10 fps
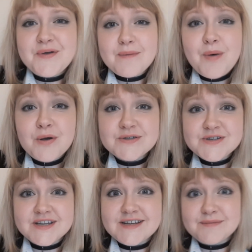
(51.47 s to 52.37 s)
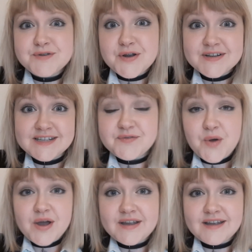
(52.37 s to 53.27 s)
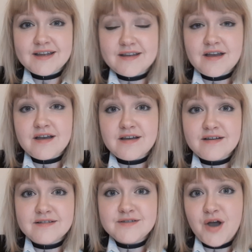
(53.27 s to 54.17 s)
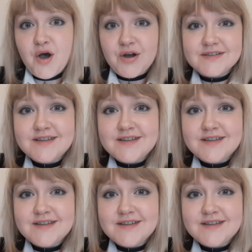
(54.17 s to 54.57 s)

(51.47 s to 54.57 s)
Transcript: a portrait I'm currently working on,